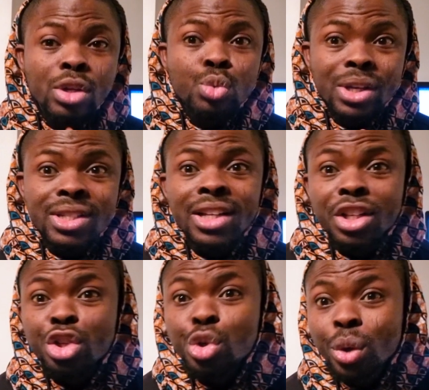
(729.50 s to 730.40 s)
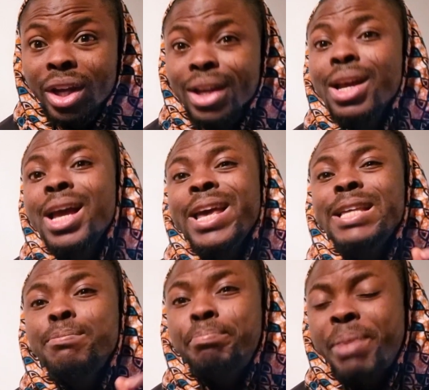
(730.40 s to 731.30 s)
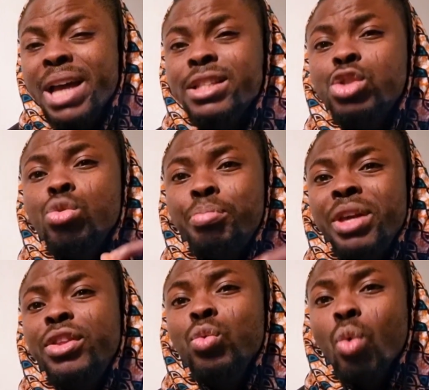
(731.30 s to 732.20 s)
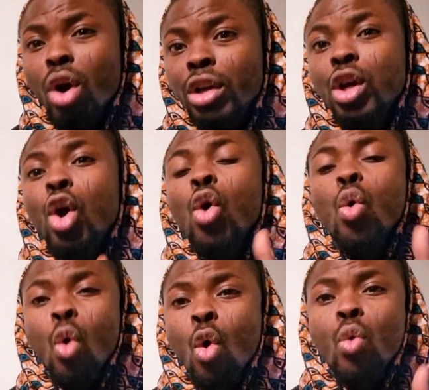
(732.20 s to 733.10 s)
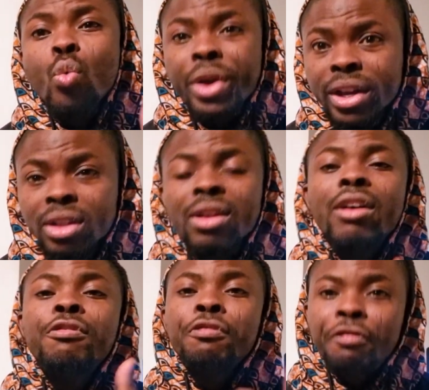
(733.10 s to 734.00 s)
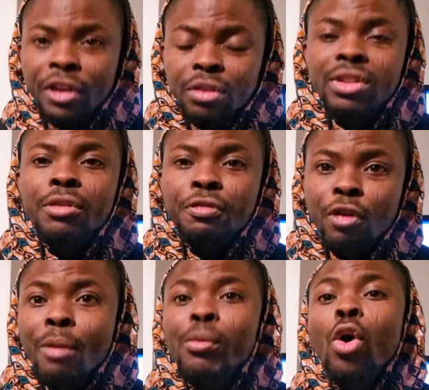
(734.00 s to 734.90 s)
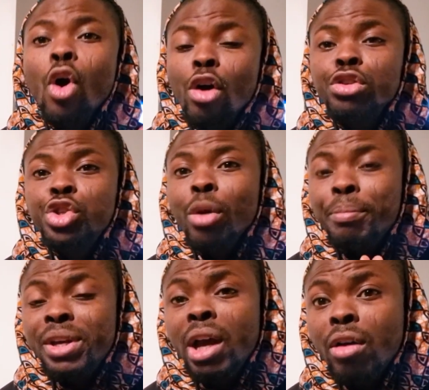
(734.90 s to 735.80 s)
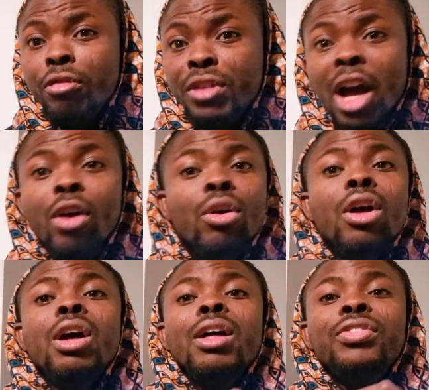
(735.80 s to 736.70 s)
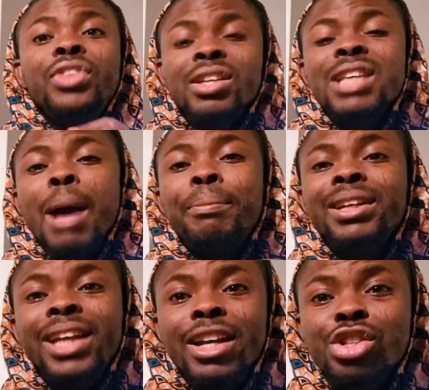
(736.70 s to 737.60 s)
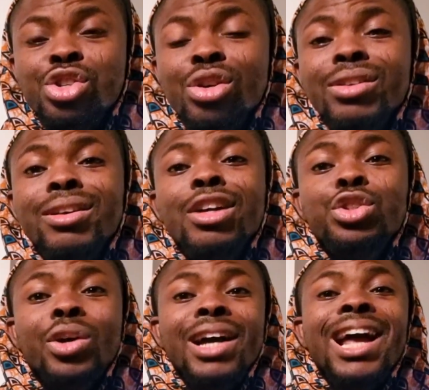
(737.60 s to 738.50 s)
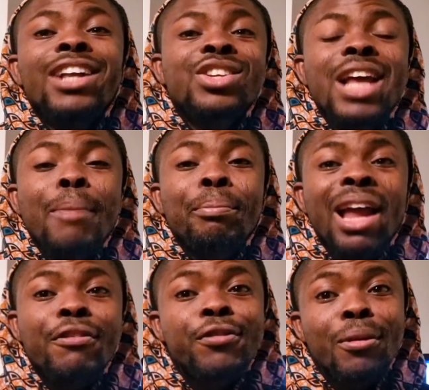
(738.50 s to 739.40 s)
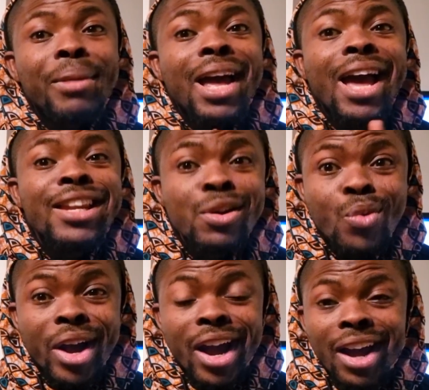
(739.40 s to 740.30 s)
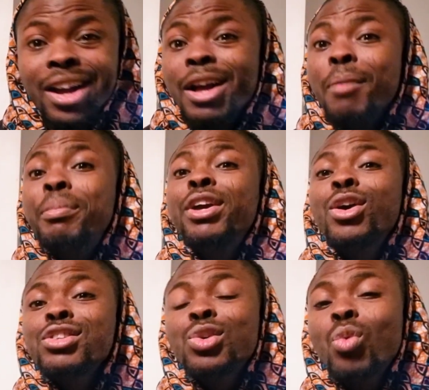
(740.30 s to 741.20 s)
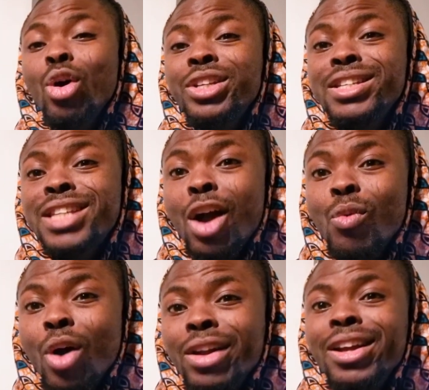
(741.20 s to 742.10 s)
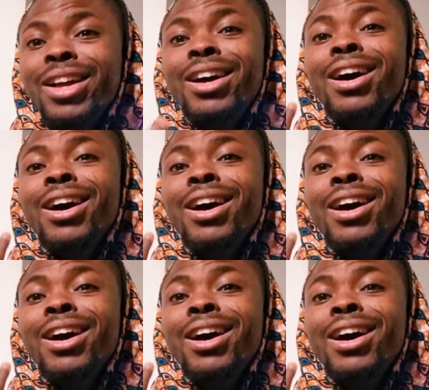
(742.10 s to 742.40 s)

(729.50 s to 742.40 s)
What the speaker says: who is resident in the UK is best to be the one who will fill the form on your behalf. Now, this application, you can actually apply from anywhere, because the world is now what?